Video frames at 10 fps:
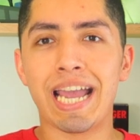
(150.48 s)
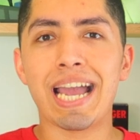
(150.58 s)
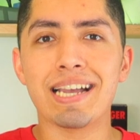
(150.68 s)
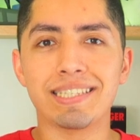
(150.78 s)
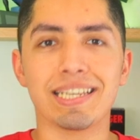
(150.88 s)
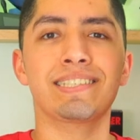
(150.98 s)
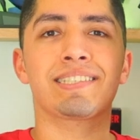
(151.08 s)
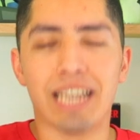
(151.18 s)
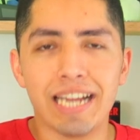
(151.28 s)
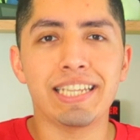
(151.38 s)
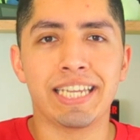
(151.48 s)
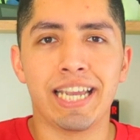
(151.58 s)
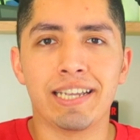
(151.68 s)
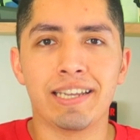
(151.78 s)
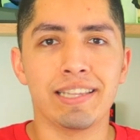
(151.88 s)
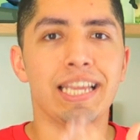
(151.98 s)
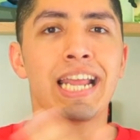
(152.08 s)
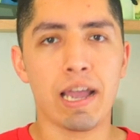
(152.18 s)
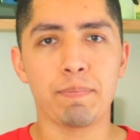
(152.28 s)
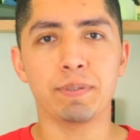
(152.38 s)
has a sidekick that
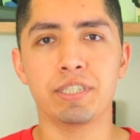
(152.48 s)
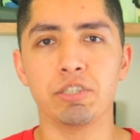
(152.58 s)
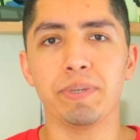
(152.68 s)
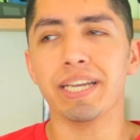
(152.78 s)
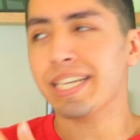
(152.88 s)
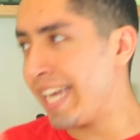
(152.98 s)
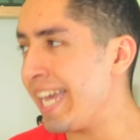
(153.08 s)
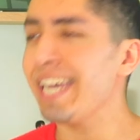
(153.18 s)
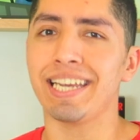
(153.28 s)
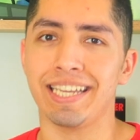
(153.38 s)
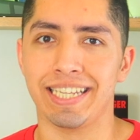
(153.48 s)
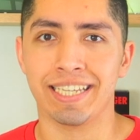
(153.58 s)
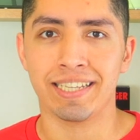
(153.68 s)
happens to be a kid.